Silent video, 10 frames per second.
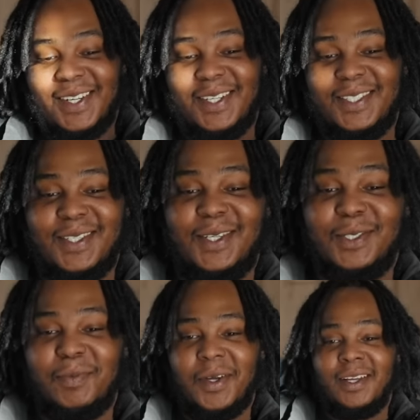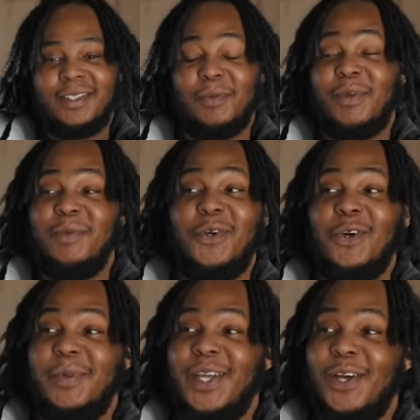Lunch, Lunchbox. Some people call me